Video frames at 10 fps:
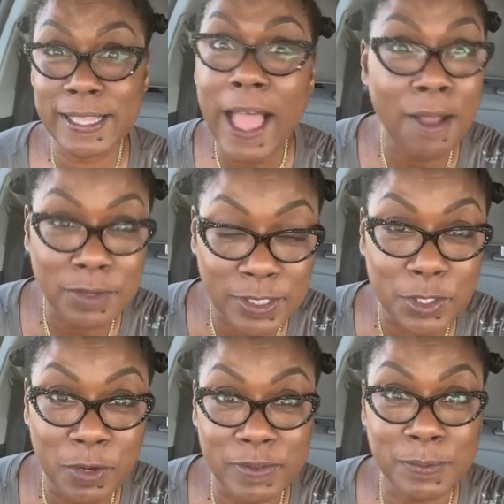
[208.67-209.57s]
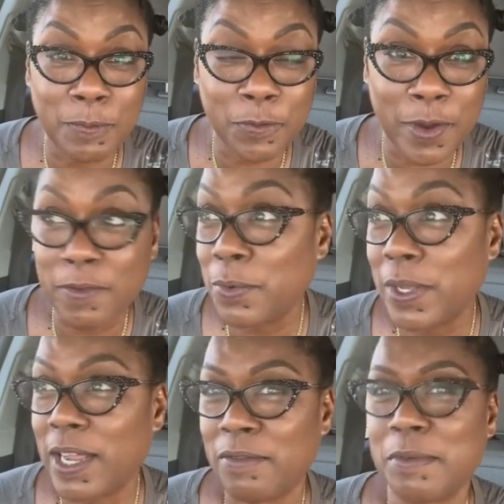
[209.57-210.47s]
was nervous before every one
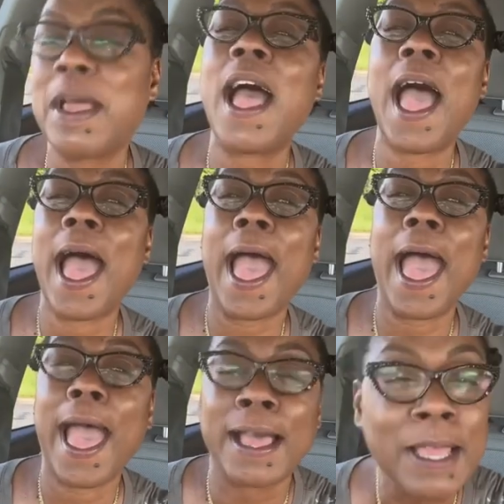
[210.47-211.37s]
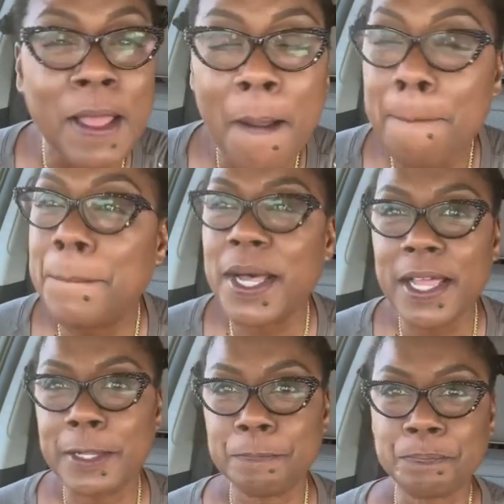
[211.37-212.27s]
of them,
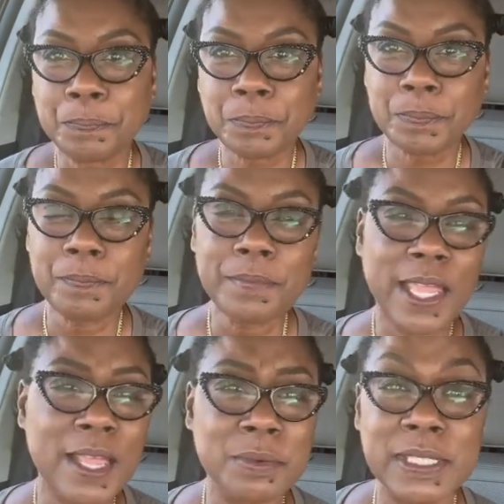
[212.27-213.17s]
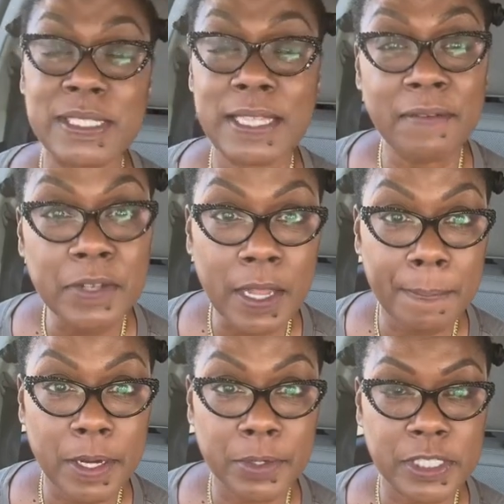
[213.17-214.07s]
but it was definitely a
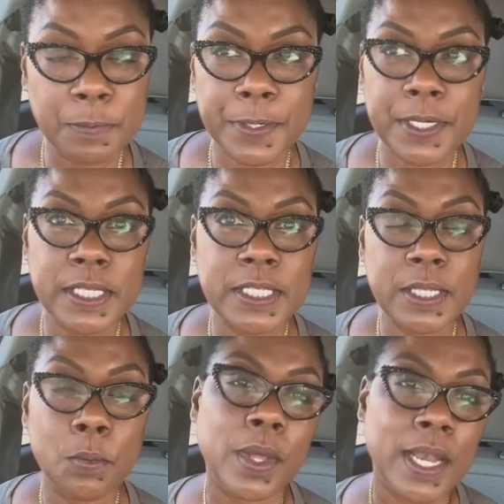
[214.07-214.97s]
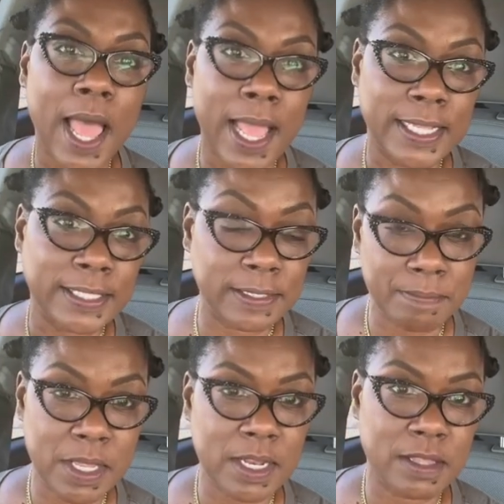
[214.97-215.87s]
better experience than when I
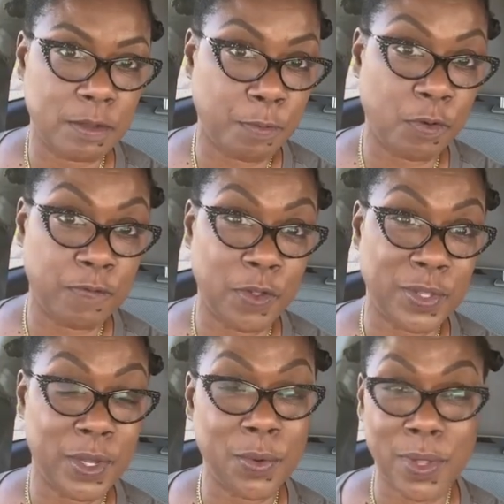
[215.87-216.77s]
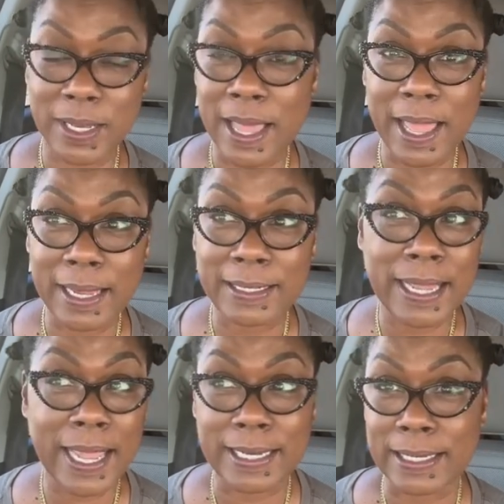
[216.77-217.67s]
submitted the portfolio online.
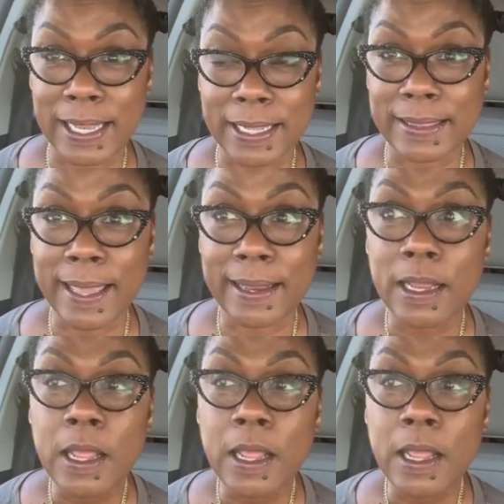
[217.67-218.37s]
I didn't like that